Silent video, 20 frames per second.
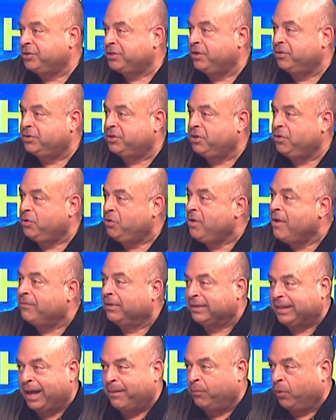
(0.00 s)
too, you have a
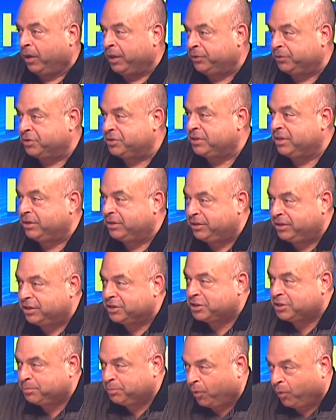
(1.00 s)
lot more interest in
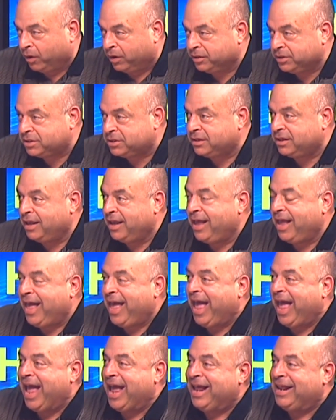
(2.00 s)
just sports,
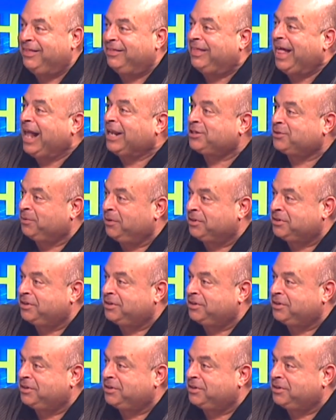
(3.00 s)
and that's what's